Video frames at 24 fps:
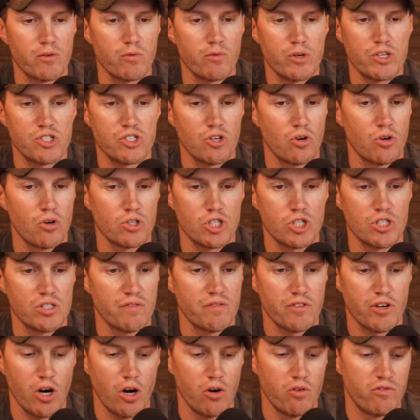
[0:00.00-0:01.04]
resurgence
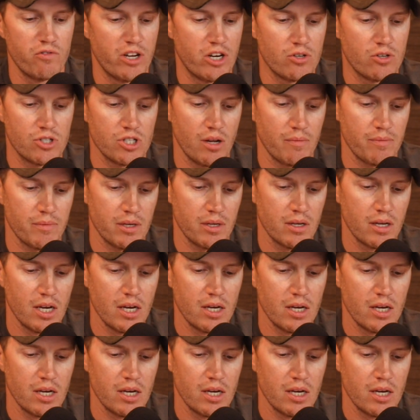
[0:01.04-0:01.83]
of COVID or something.